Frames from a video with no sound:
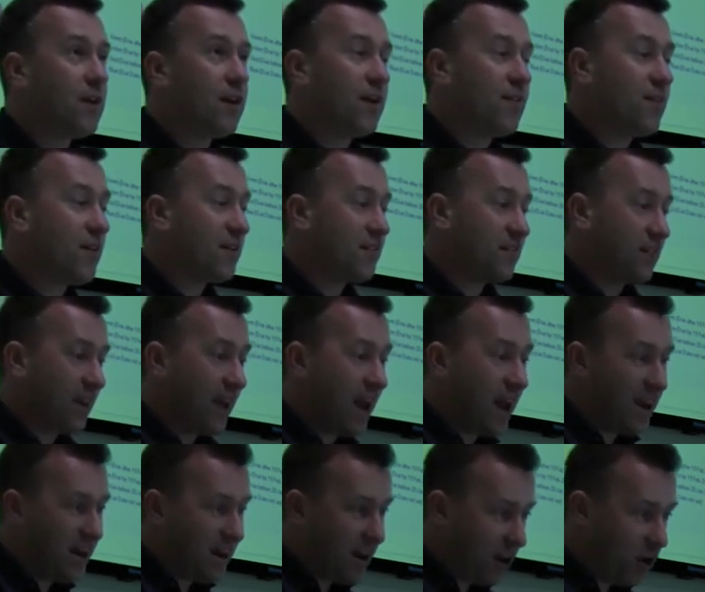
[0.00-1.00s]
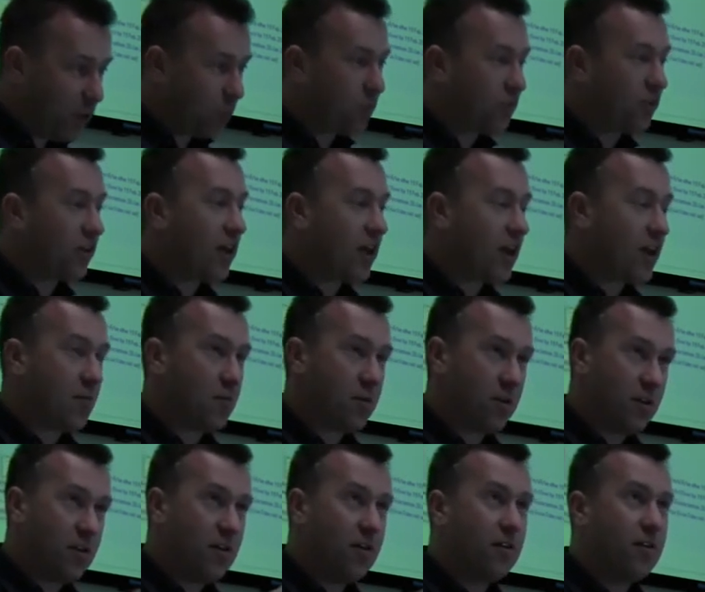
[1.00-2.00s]
And this again helps to keep
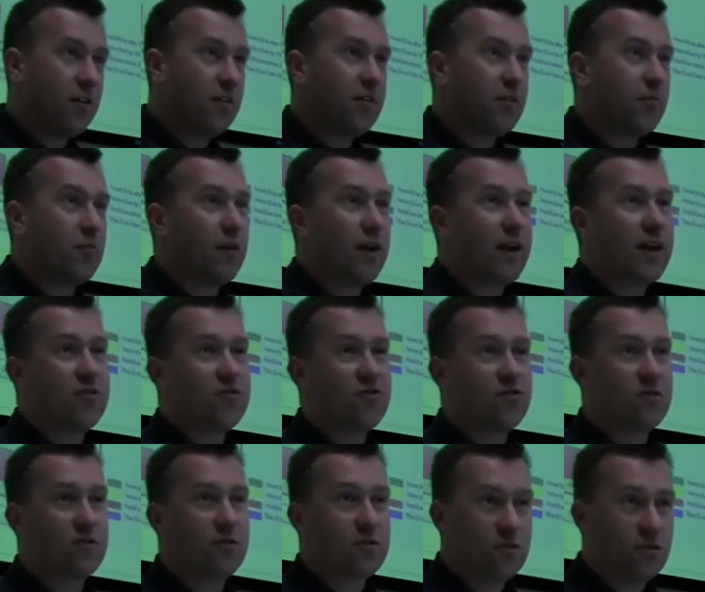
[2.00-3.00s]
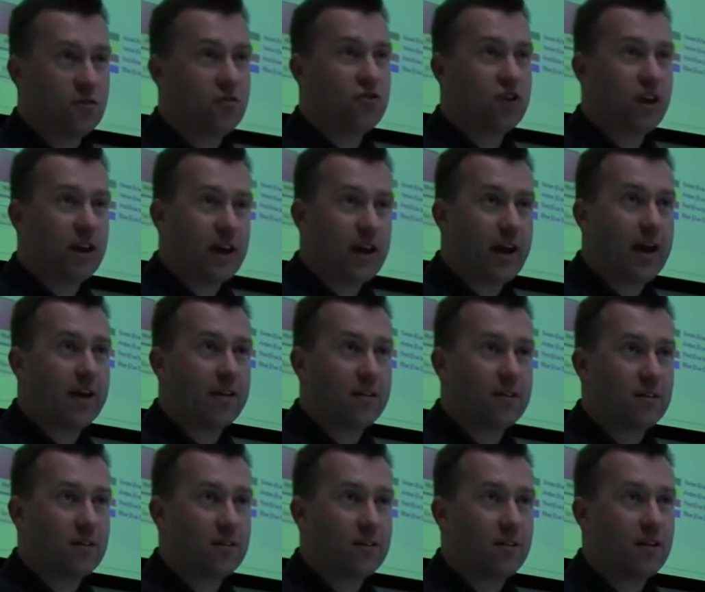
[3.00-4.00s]
the plan to check
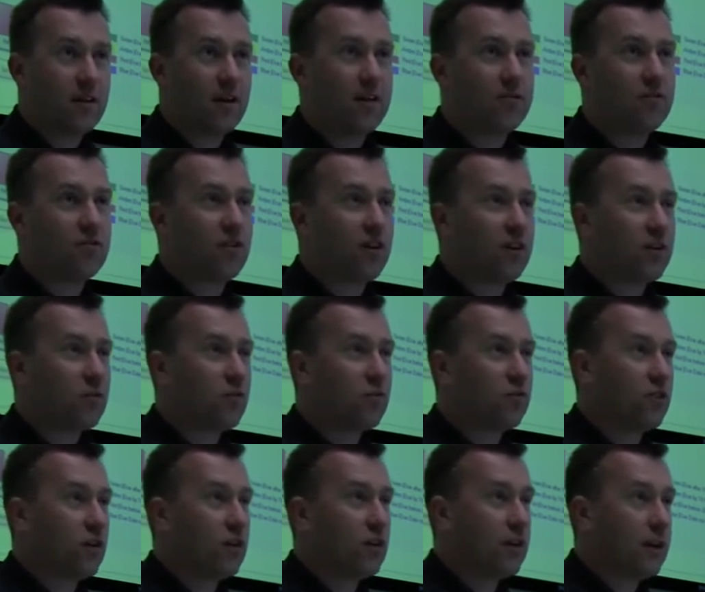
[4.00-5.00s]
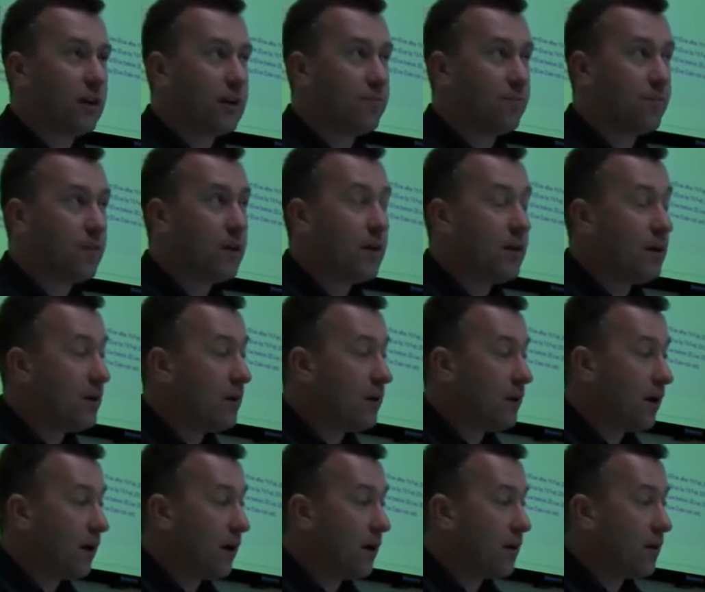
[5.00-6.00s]
act life cycle turning.
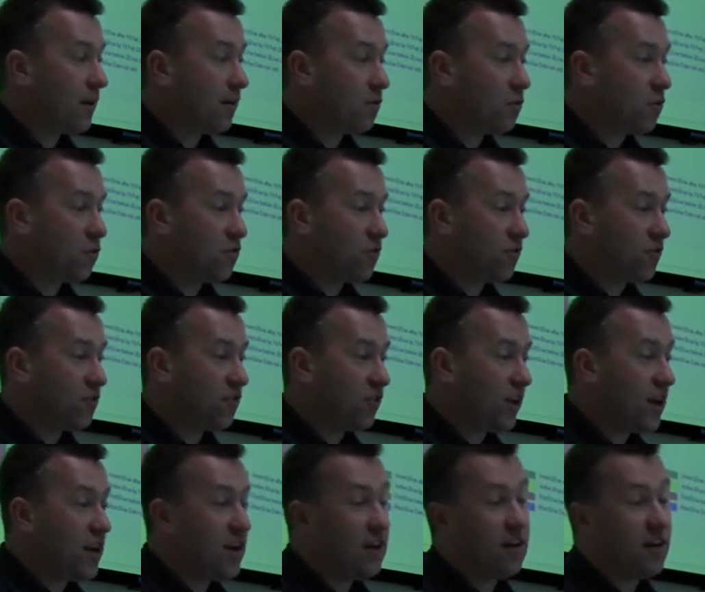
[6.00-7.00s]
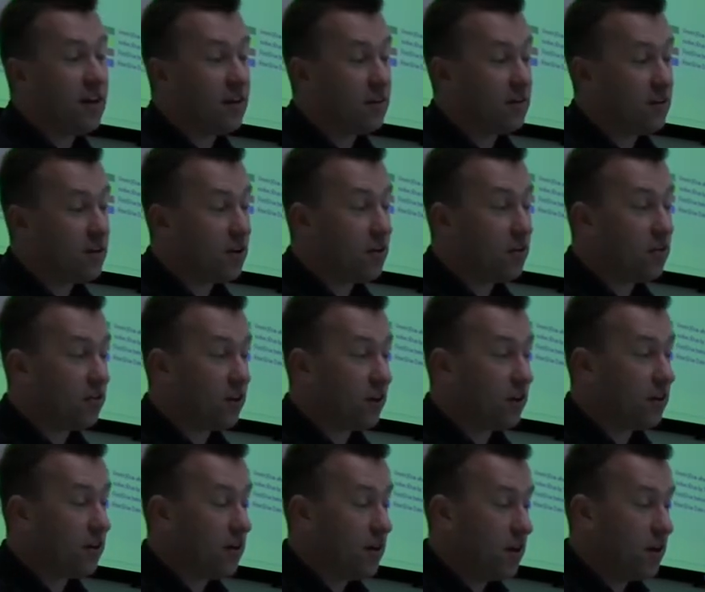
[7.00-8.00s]
Uh, of course, a senior
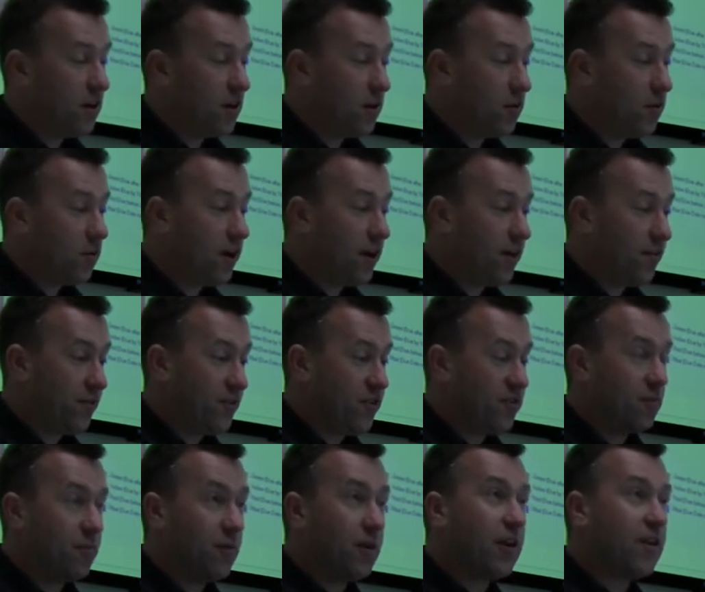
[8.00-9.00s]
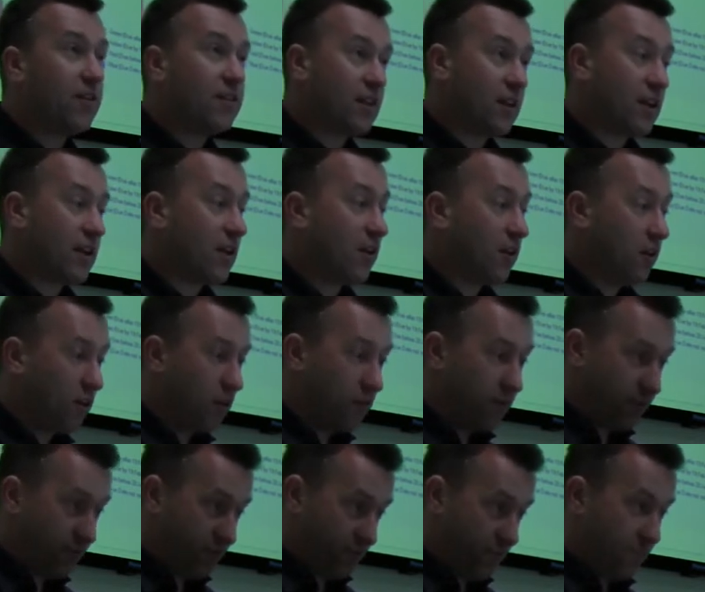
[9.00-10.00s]
user will have visibility
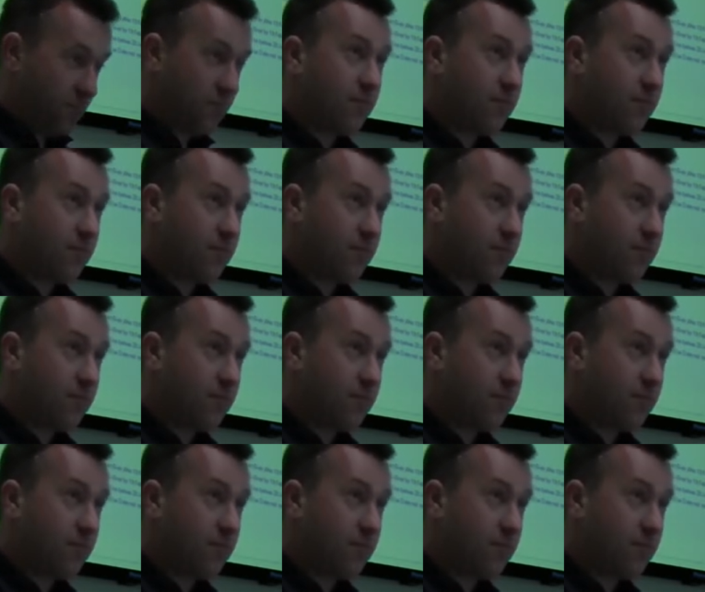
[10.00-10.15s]
of